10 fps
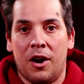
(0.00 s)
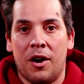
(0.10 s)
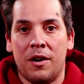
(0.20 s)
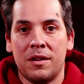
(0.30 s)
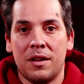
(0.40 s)

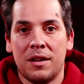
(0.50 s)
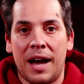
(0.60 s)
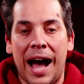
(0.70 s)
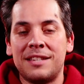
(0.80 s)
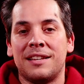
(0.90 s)
are
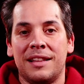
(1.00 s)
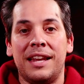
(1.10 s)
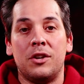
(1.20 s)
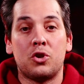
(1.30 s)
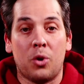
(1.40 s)

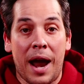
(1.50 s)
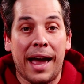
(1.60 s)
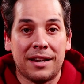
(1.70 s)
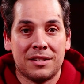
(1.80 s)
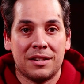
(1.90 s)
isolated
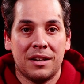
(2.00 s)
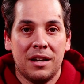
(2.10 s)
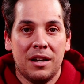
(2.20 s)
tracks